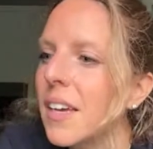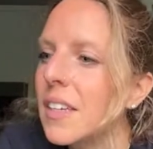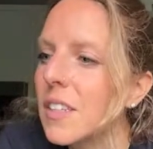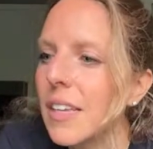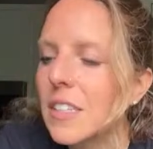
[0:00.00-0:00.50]

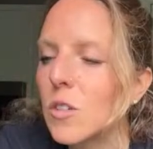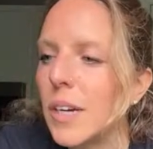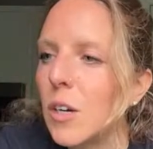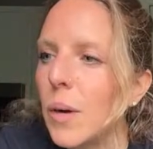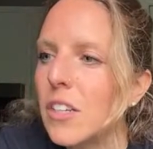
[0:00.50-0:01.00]
So that's a
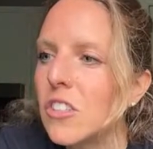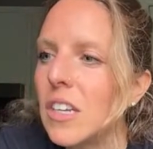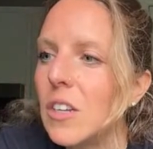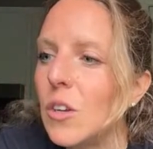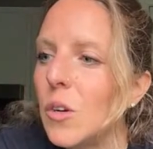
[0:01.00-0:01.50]
great
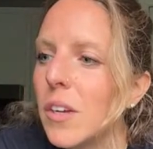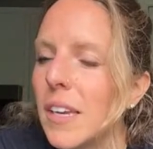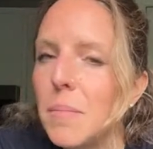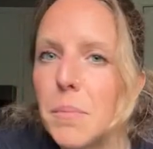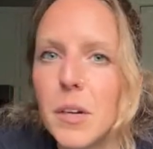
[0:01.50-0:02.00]
question. You
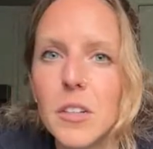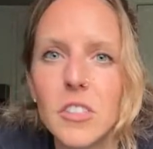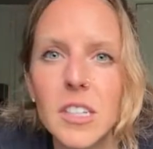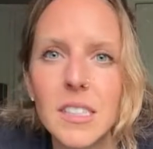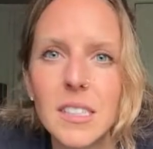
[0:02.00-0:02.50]
can
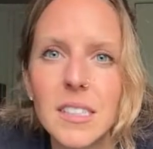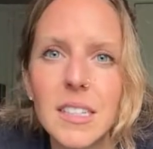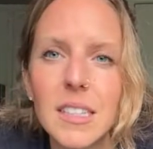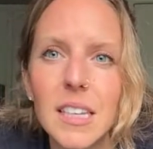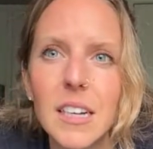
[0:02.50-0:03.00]

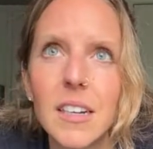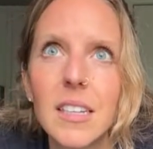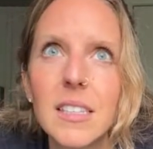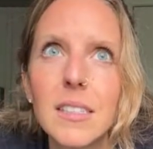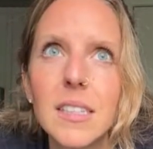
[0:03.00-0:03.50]
purchase, there
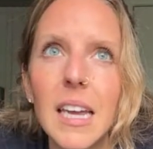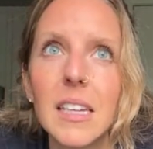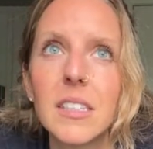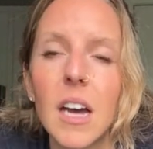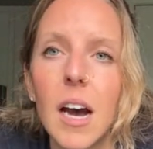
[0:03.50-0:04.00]
is
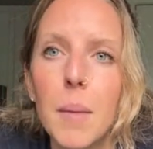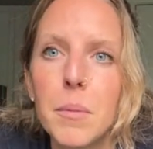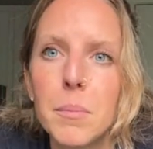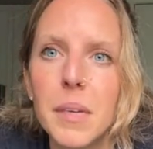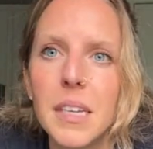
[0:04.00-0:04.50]
a top
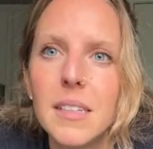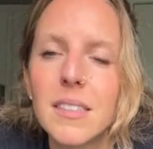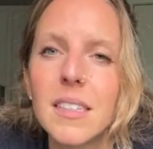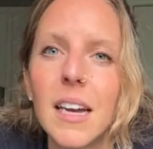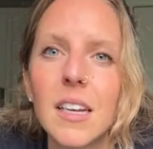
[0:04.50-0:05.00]
piece
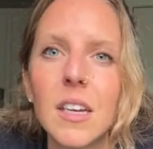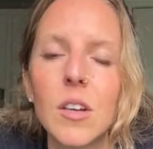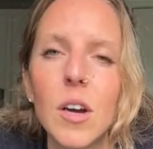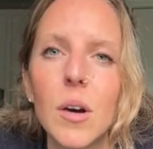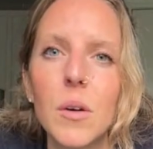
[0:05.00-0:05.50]
that can
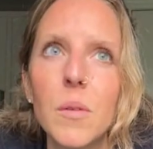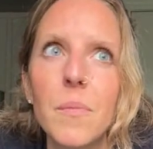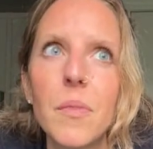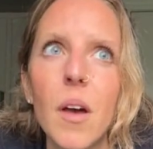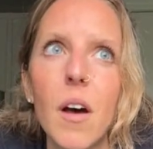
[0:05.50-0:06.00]
go
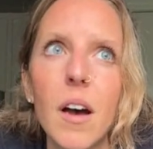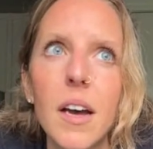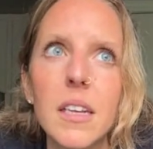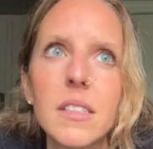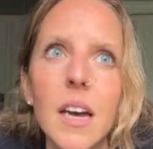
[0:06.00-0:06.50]

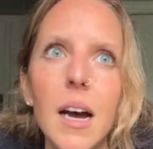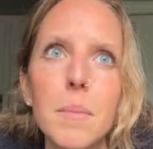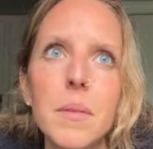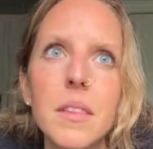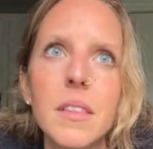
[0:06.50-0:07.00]
on
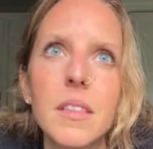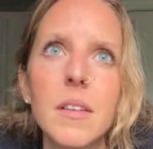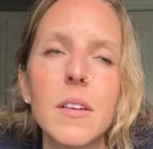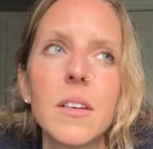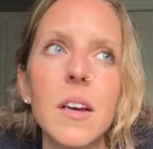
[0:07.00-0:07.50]
top.
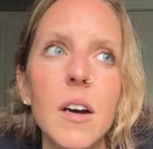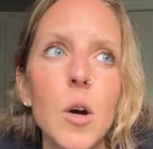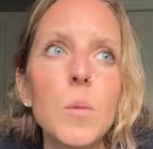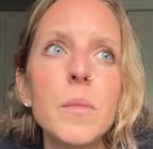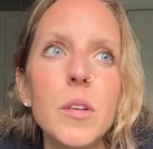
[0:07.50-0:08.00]
The
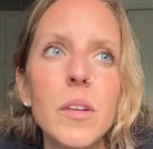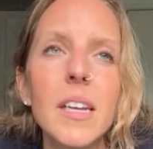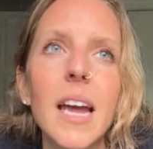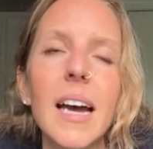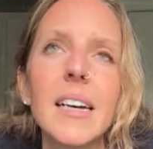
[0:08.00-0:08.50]
home
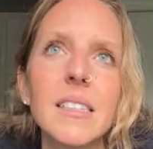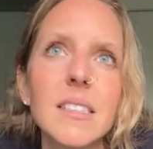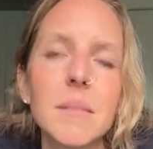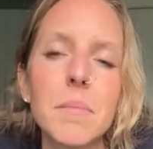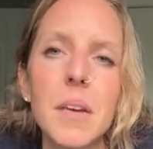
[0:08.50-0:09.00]
unit
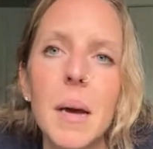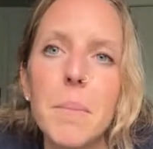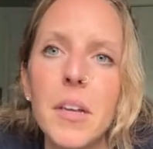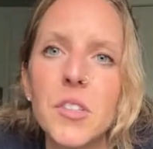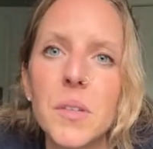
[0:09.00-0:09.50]
has a
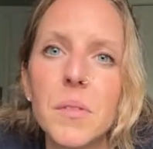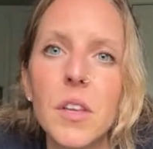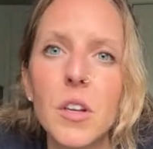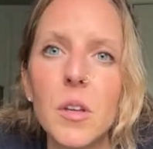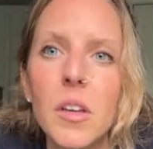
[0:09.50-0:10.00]
bunch of
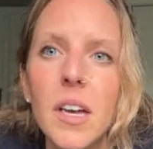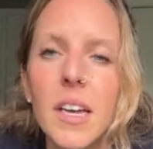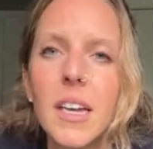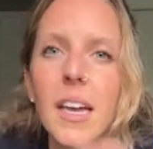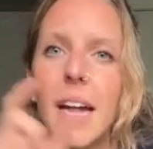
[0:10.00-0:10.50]
little
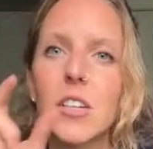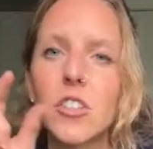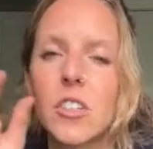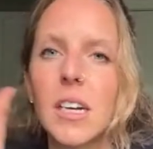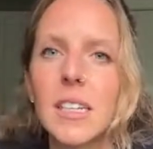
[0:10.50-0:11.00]

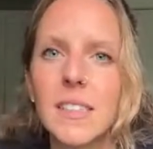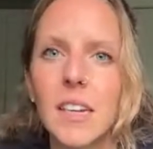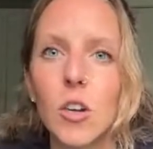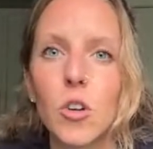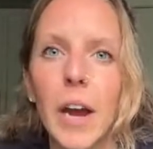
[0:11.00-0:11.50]
extra, it's like
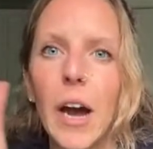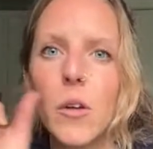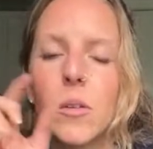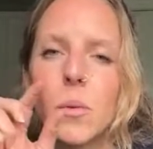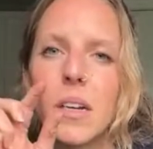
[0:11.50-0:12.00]
a
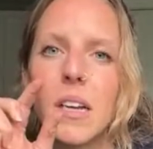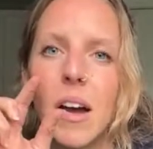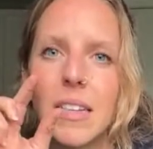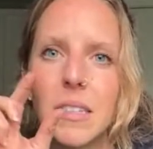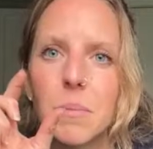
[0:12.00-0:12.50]
crown where it
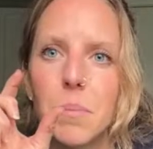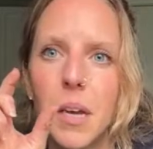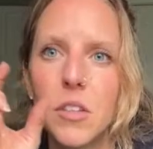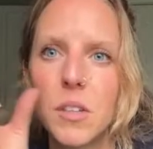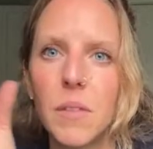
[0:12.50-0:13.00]
has a
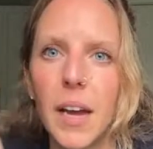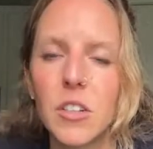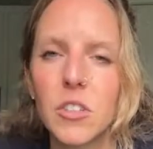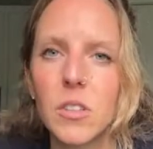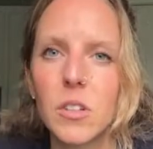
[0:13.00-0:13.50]
bunch of
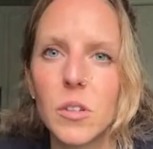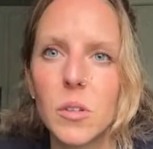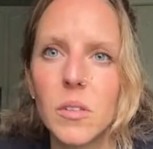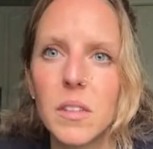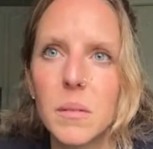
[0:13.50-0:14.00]
extra
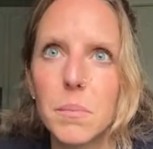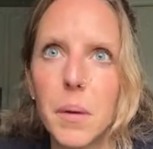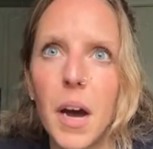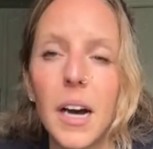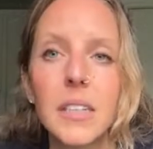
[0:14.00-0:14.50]
little
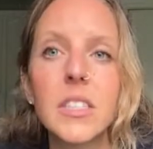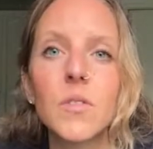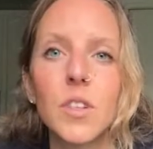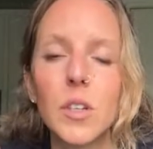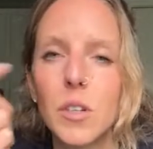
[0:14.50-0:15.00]
pods
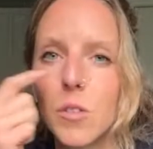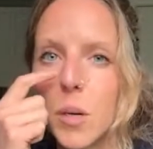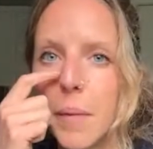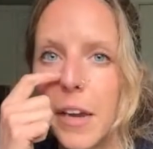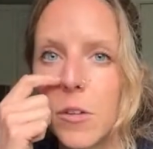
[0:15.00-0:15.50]
for you to
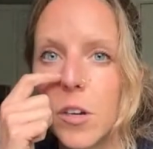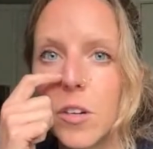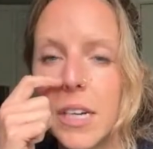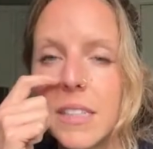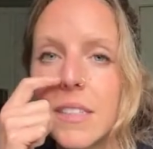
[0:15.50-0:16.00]
grow
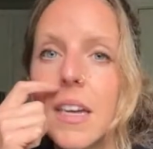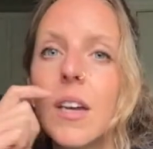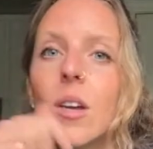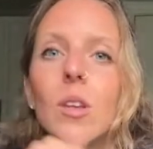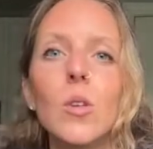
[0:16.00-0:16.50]
microgreens.
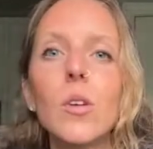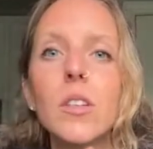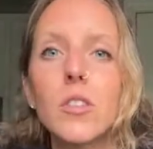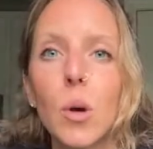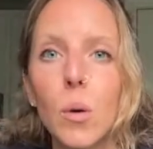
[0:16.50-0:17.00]
You
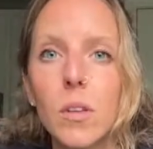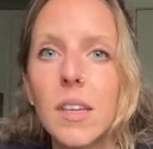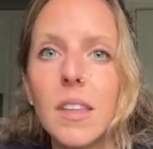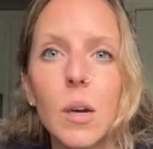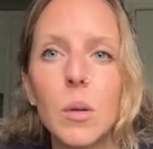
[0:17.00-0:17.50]
could
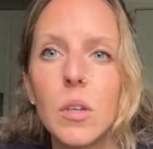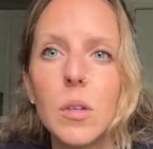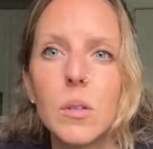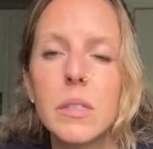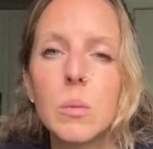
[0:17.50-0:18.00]
totally, though,
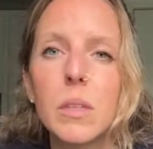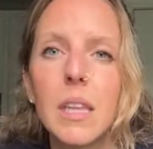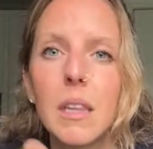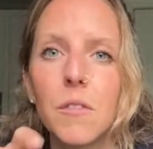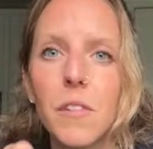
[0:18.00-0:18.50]
use
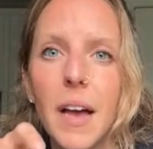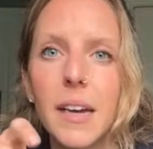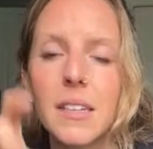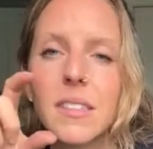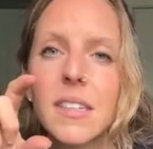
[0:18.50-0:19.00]
within the
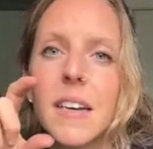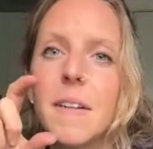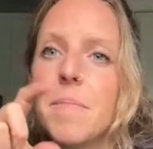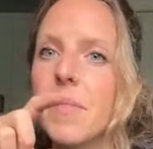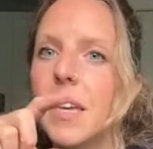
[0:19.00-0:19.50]
flex
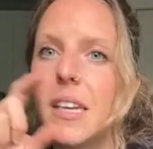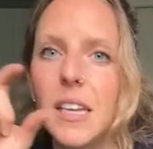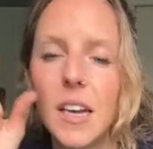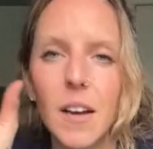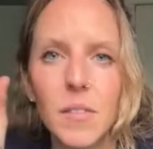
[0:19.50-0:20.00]

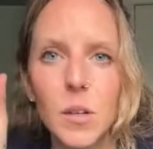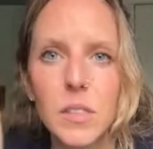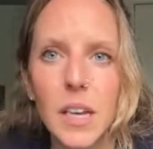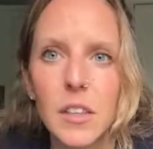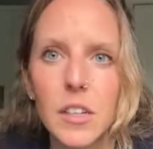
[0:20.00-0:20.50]
any of those
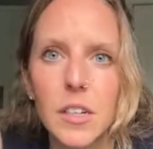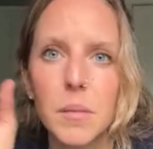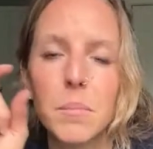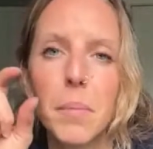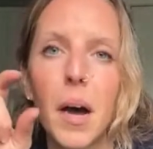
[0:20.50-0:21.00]

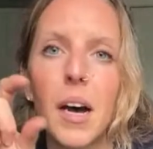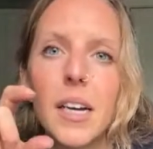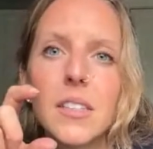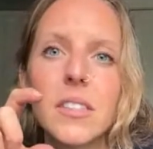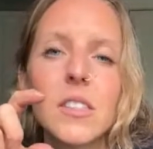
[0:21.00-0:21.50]
other
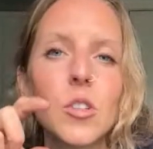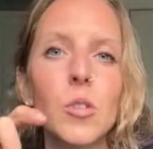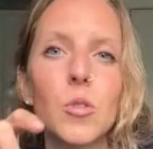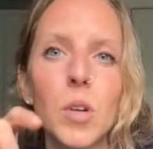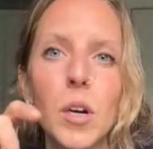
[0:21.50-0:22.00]
pods to
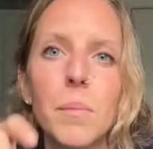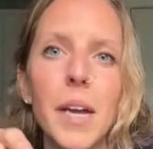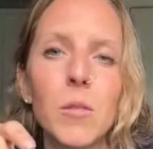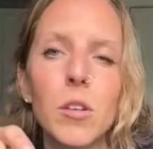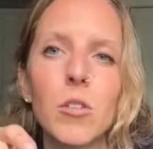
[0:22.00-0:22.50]
grow
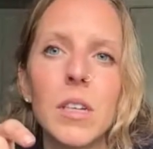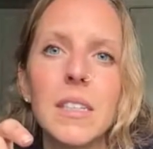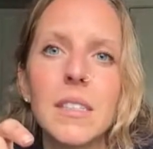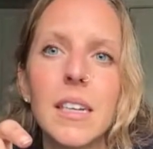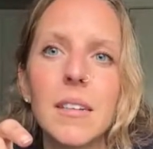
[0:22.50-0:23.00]

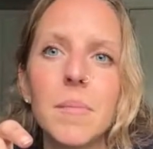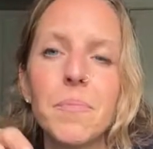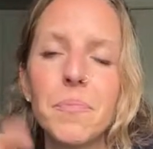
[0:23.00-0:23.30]
microgreens in.